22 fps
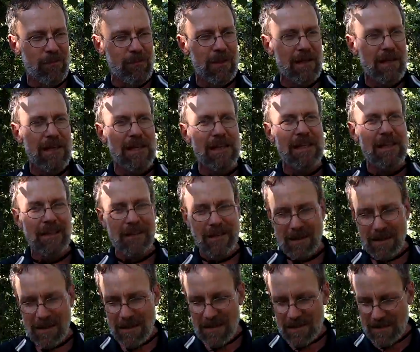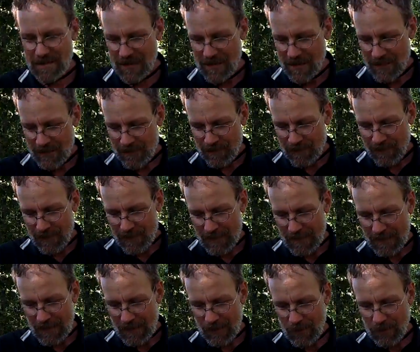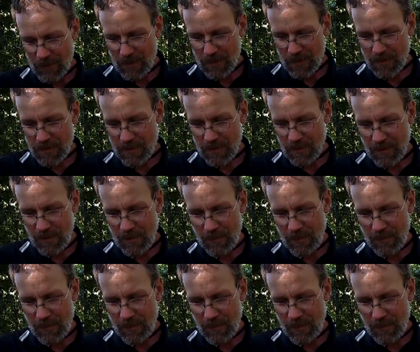We've been eating these with